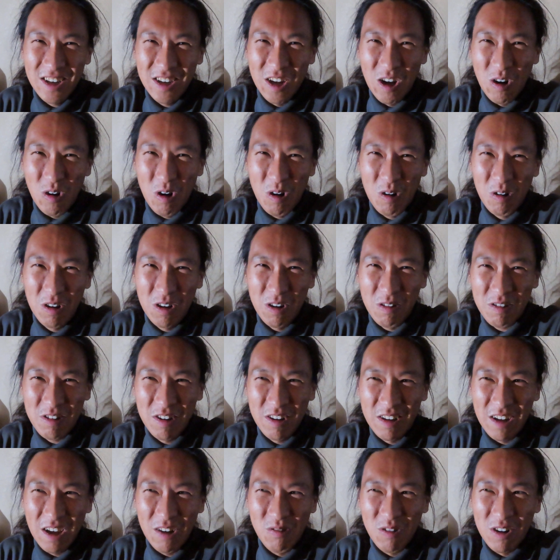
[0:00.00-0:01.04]
Now, earlier
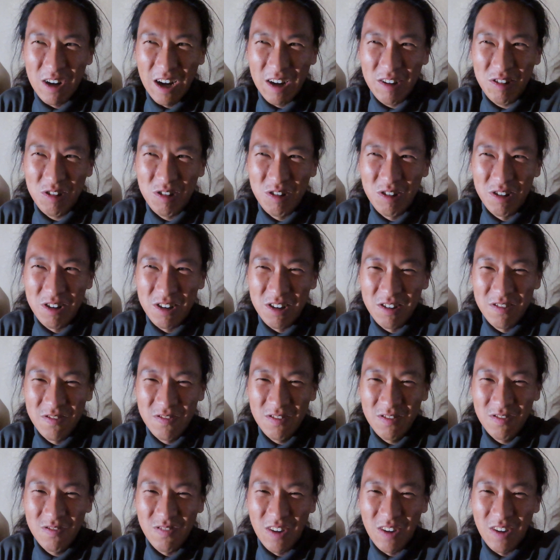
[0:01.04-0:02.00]
today, when I saw